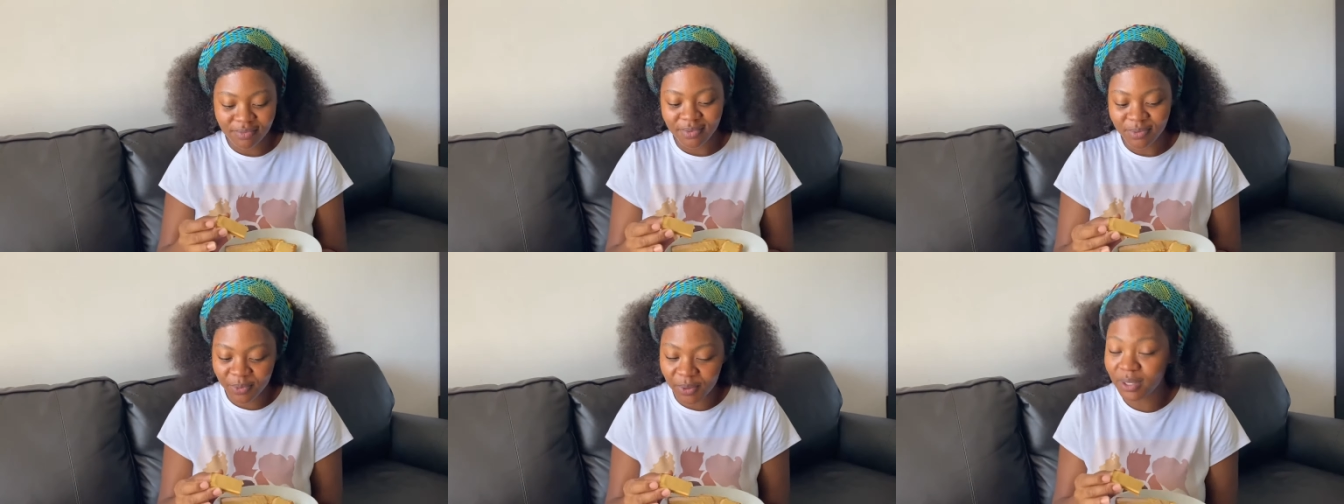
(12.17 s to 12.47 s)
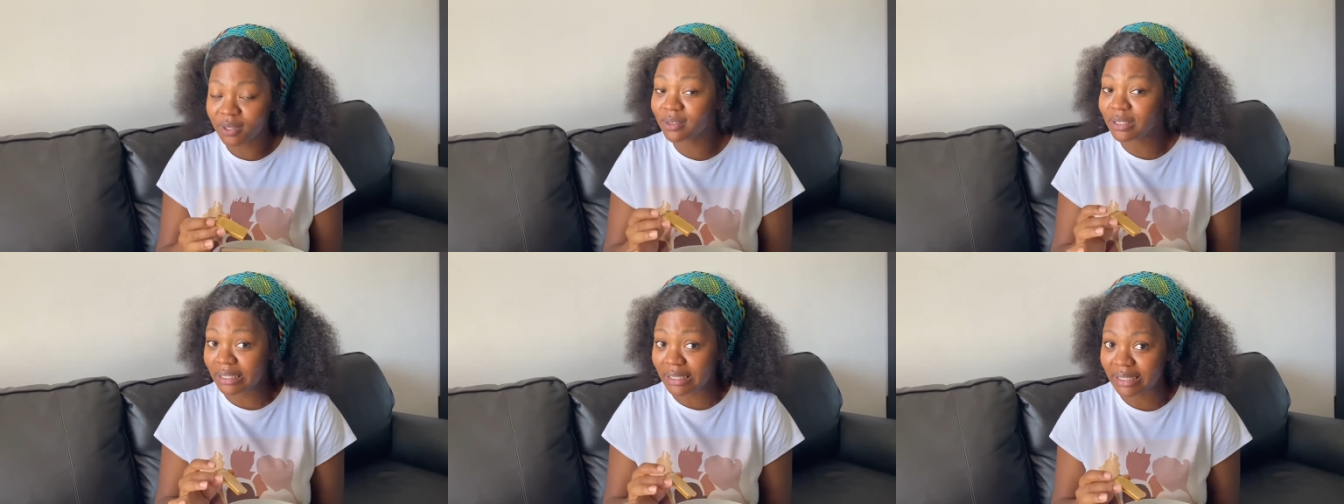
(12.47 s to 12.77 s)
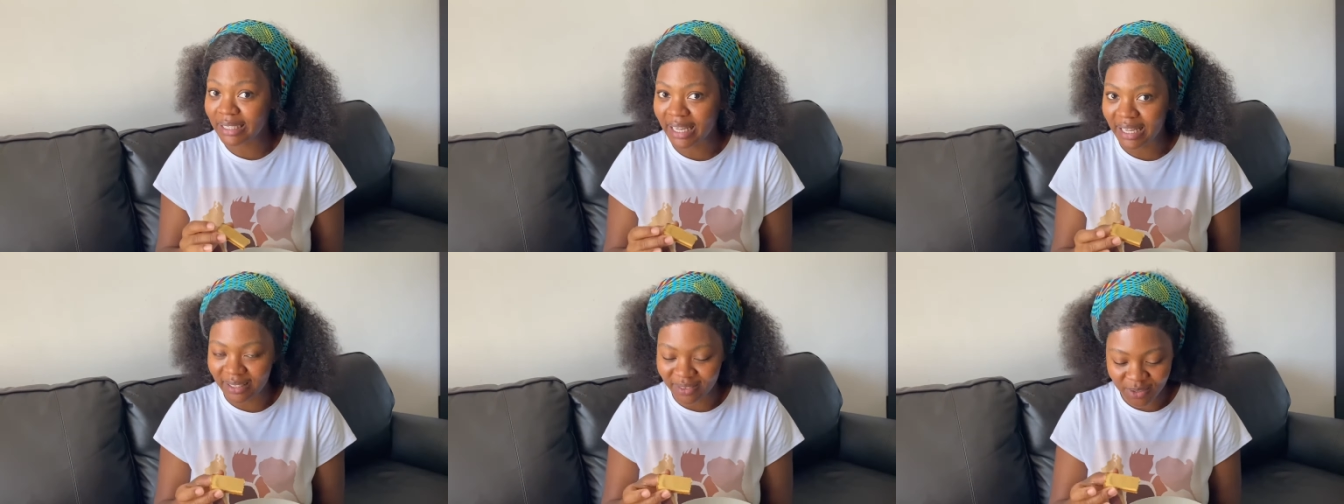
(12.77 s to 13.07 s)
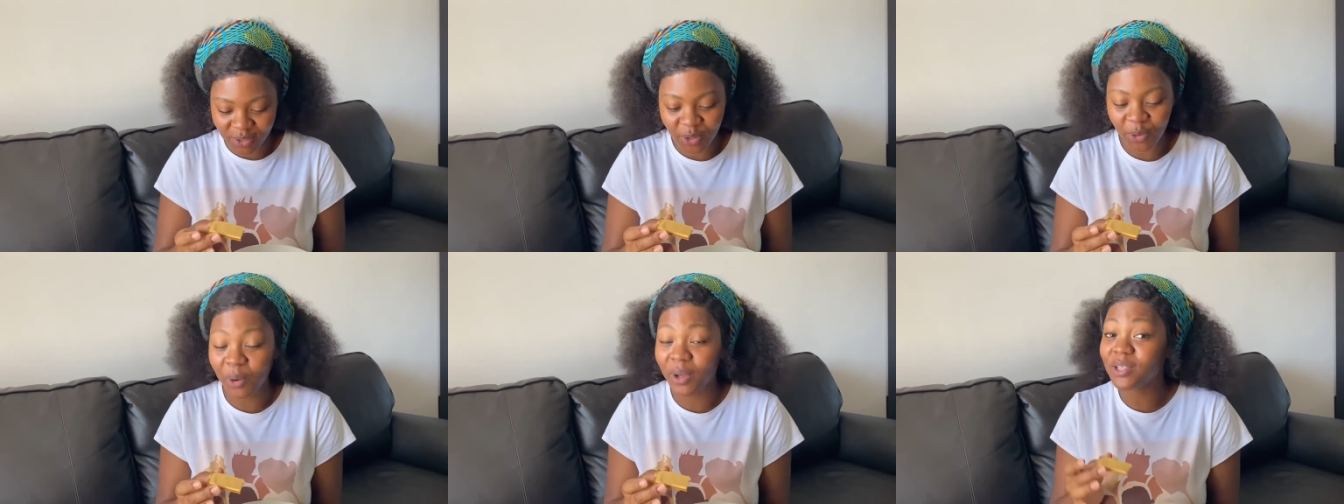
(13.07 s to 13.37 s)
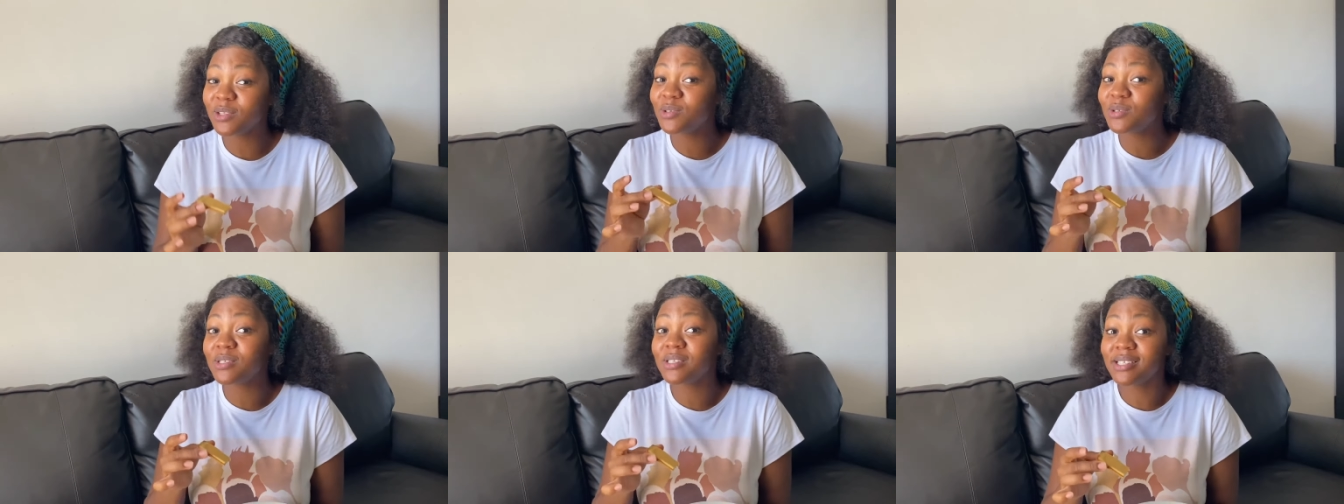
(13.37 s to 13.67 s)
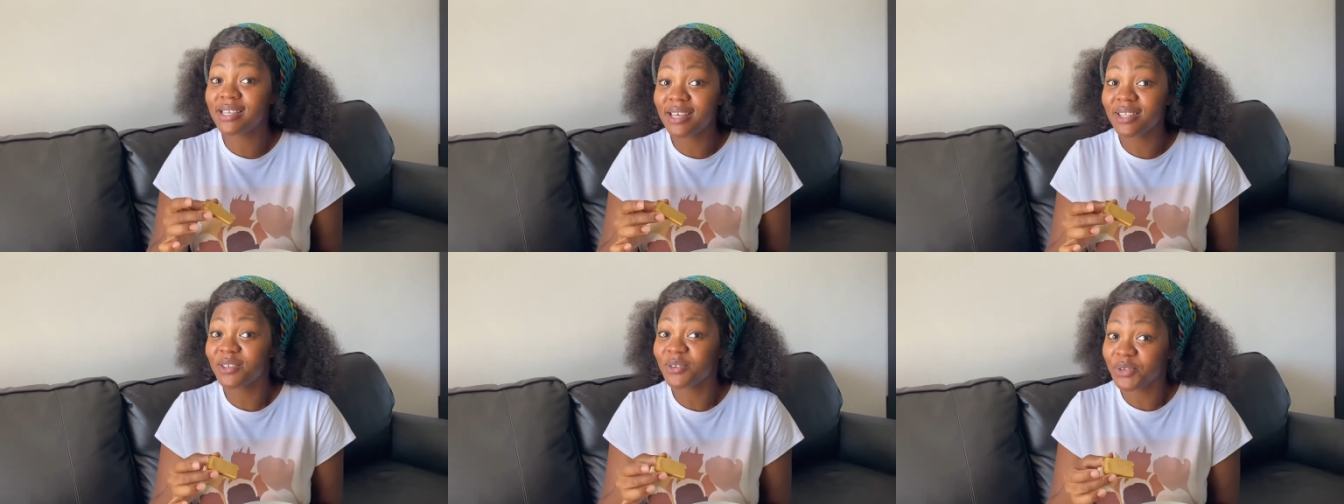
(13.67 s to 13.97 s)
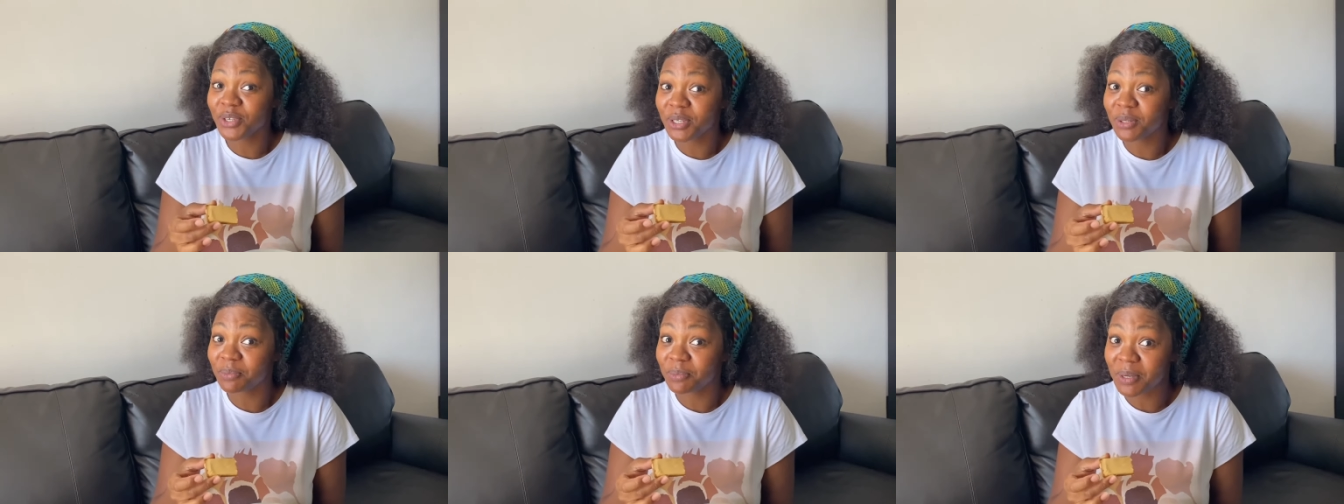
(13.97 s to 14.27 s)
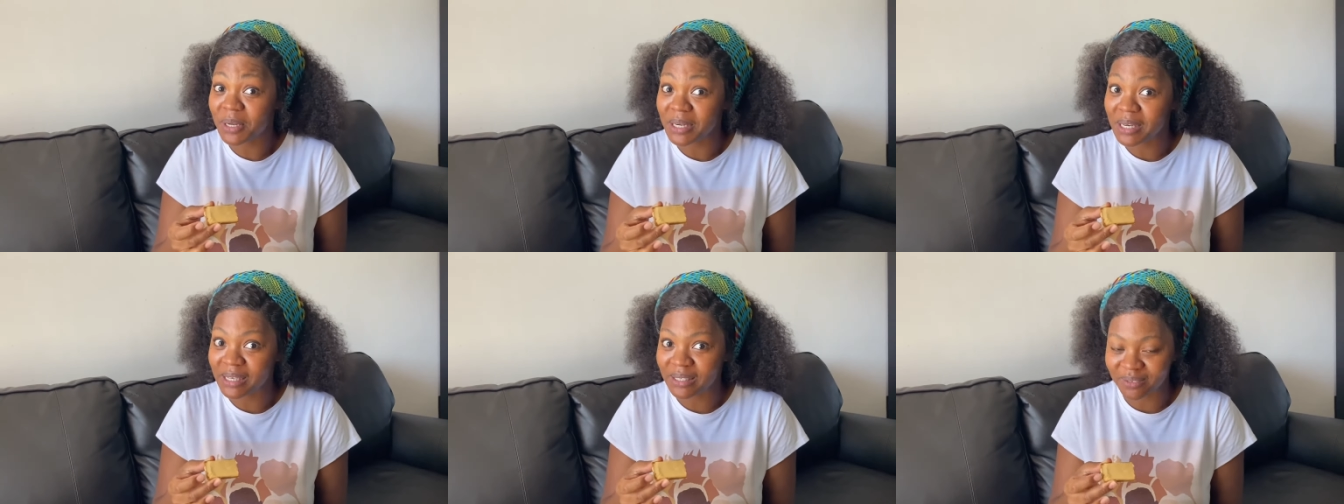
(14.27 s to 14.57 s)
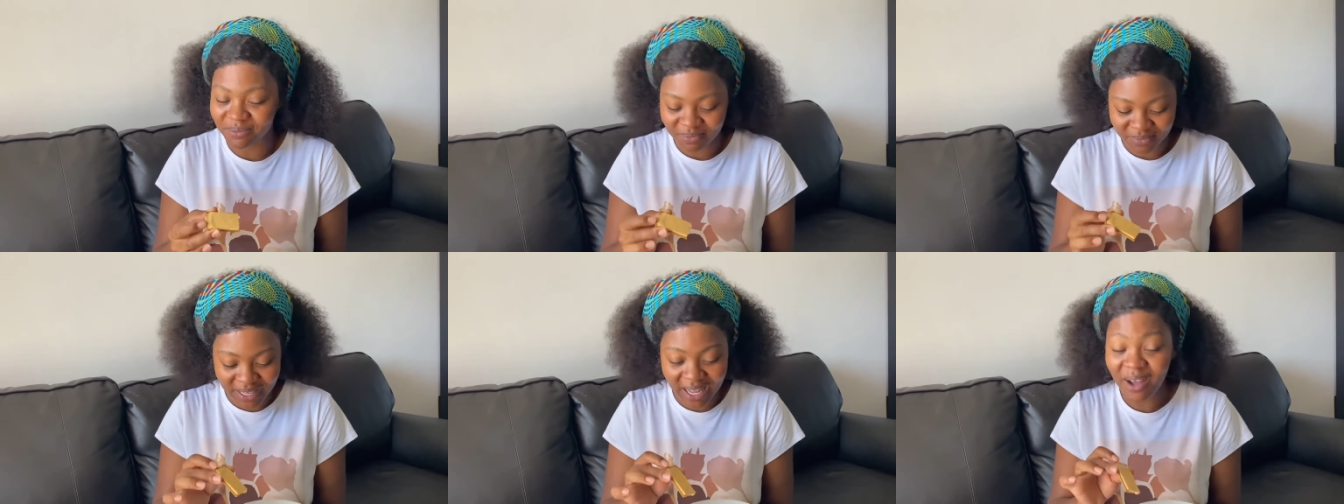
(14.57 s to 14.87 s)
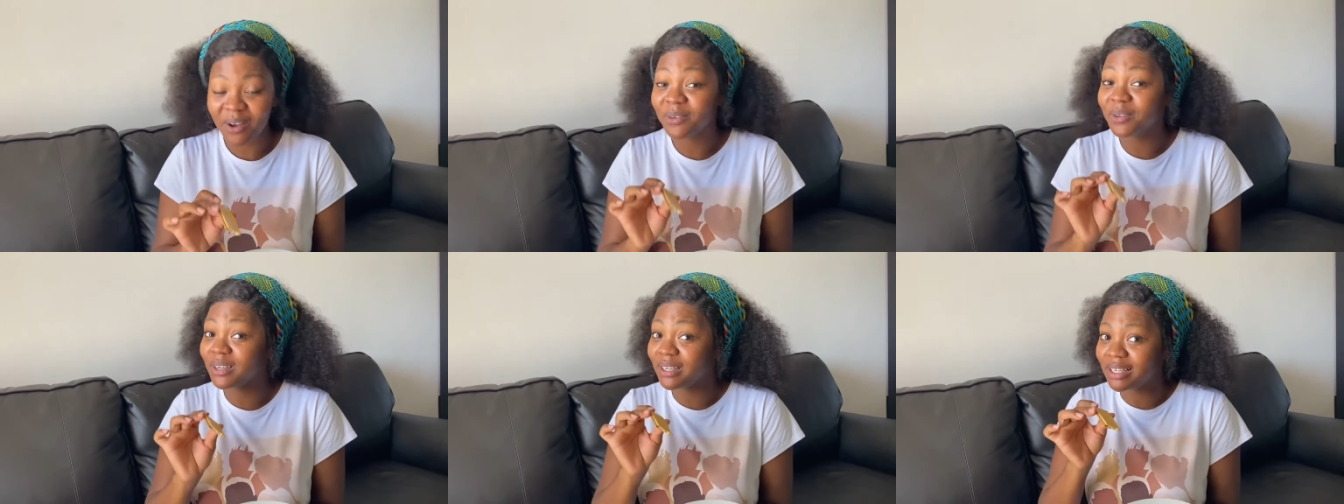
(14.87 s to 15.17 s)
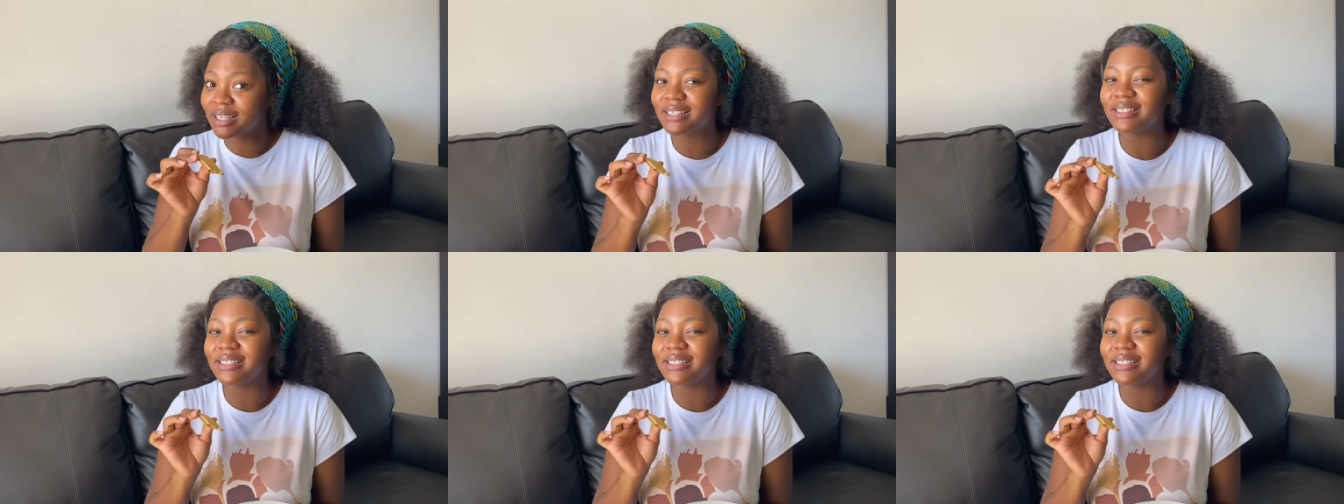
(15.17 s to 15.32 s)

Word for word: we, yeah, you're going to see the real me now. Now you.